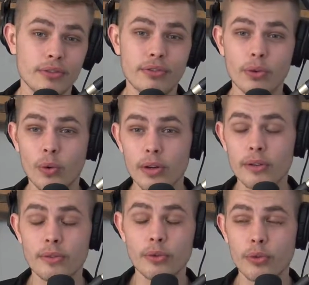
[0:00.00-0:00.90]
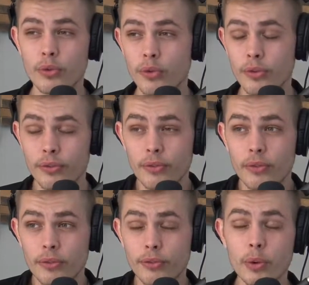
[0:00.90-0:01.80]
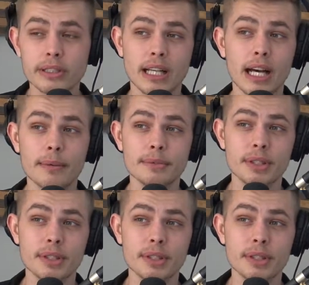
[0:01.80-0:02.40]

for for four times